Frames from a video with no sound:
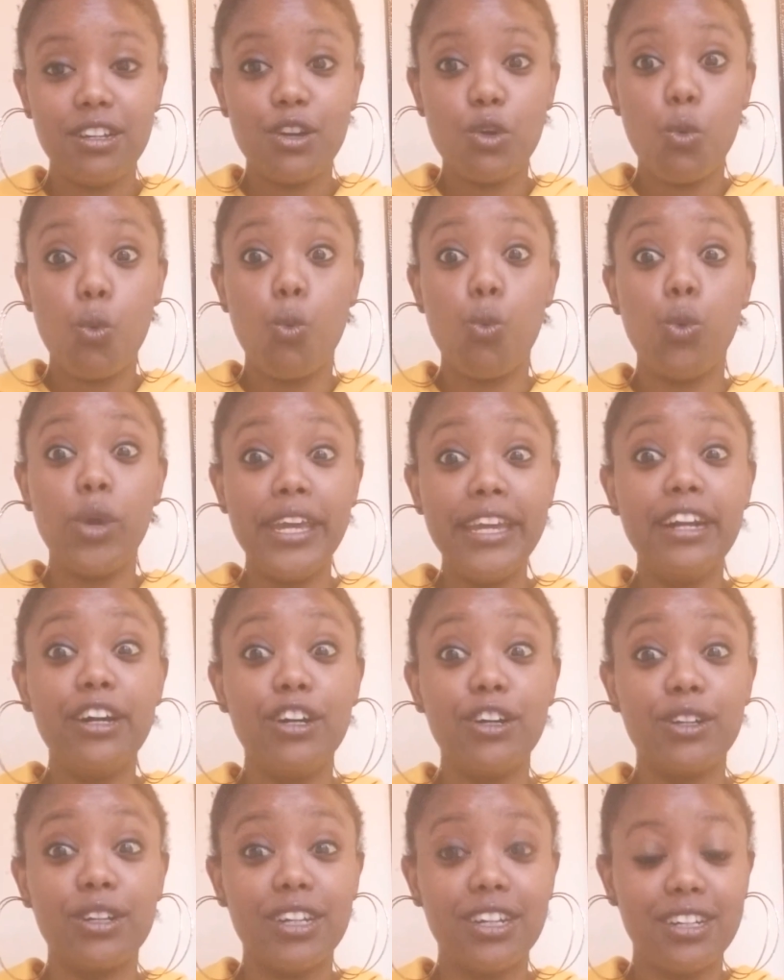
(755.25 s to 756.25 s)

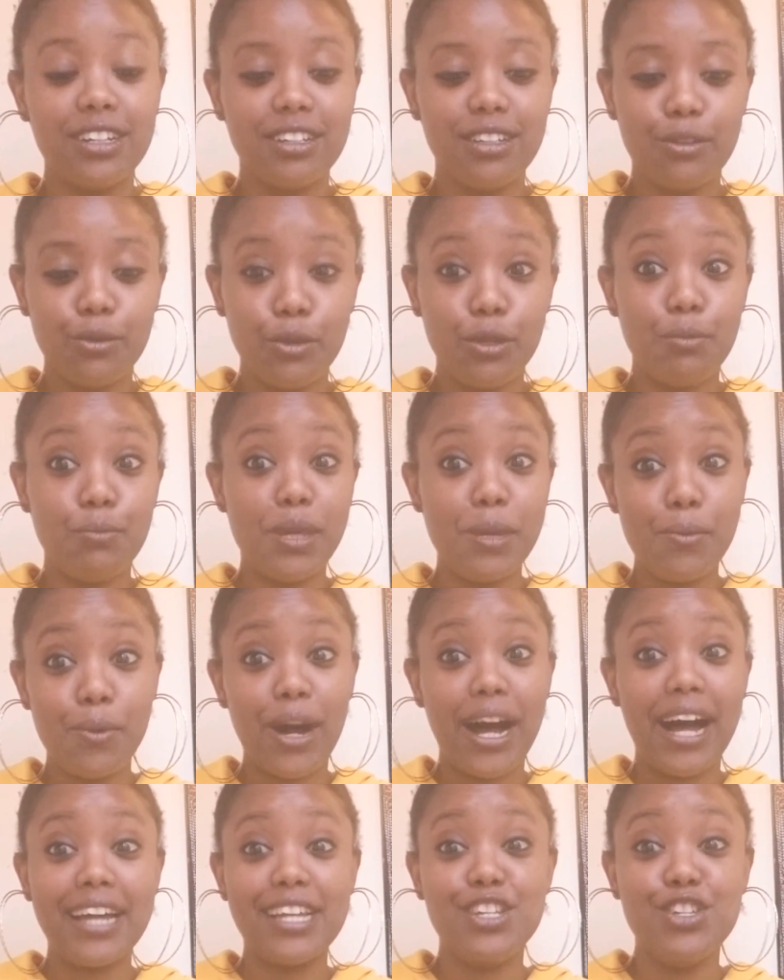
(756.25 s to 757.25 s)
Weird. With people
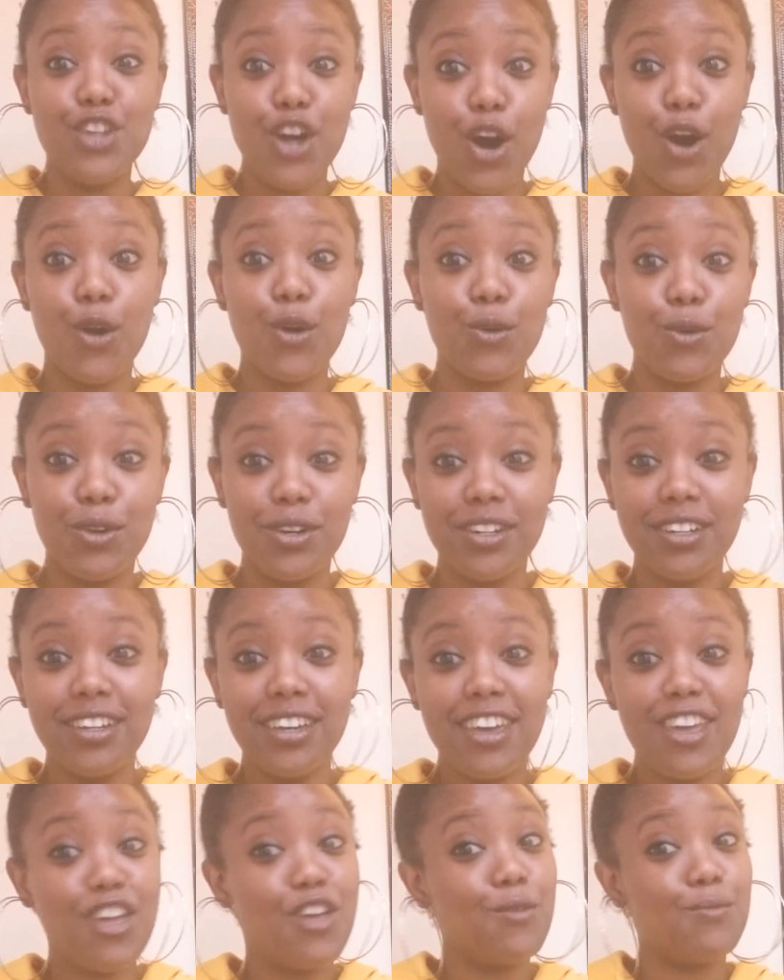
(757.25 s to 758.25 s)
I know.
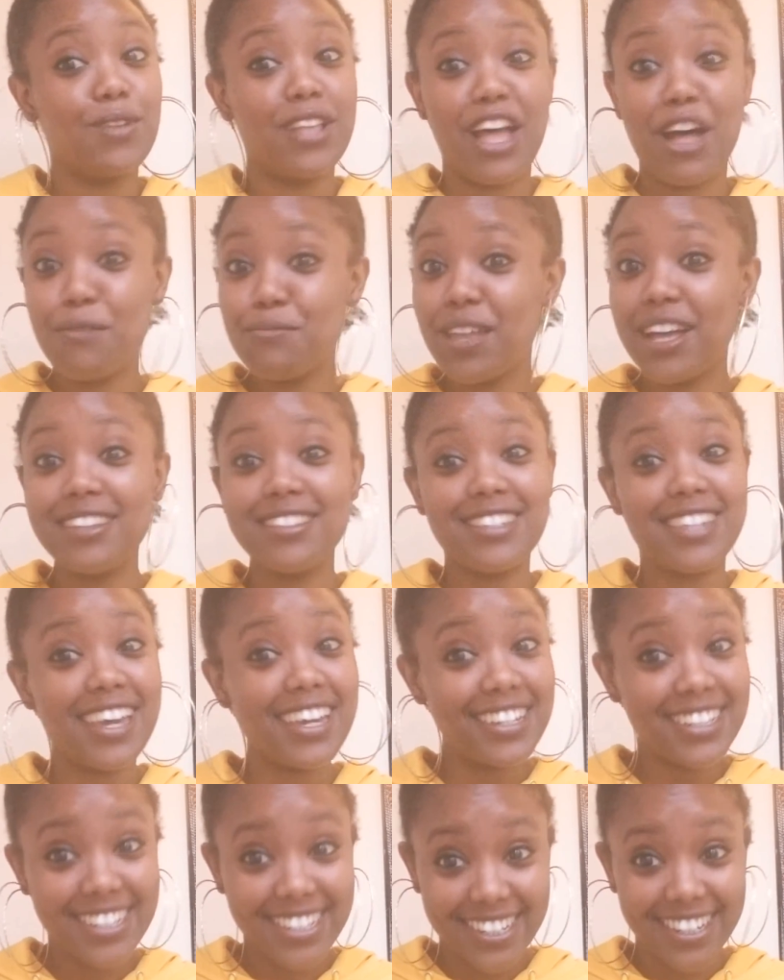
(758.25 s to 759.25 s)
But I'm not
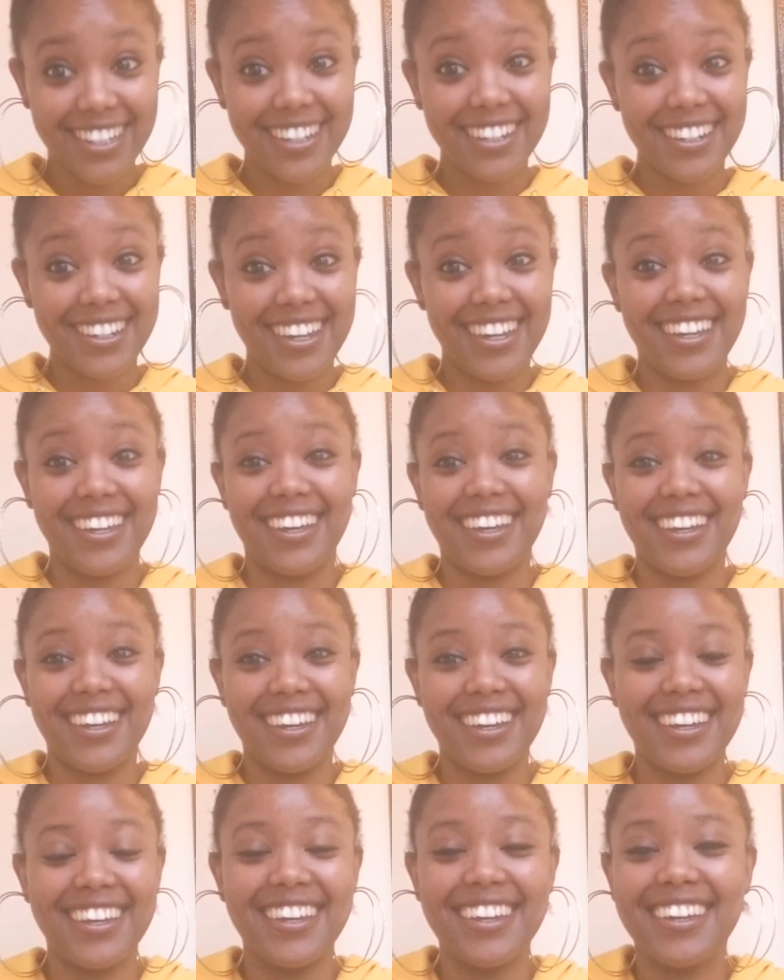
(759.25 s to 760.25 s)
saying shit. But
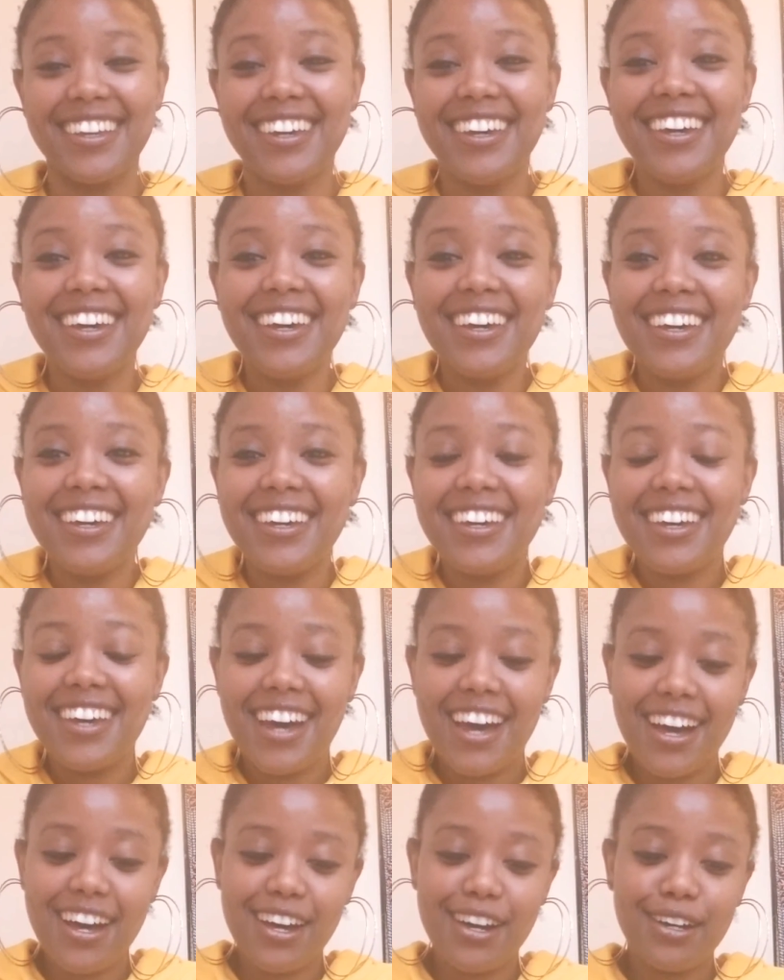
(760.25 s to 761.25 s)

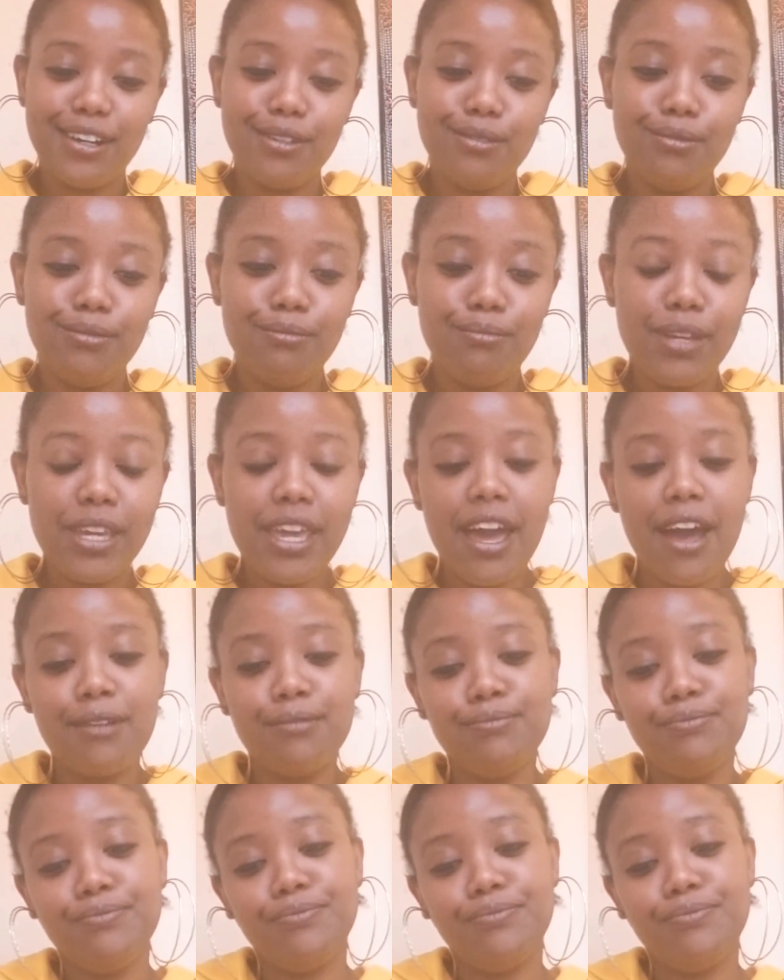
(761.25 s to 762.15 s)
yeah.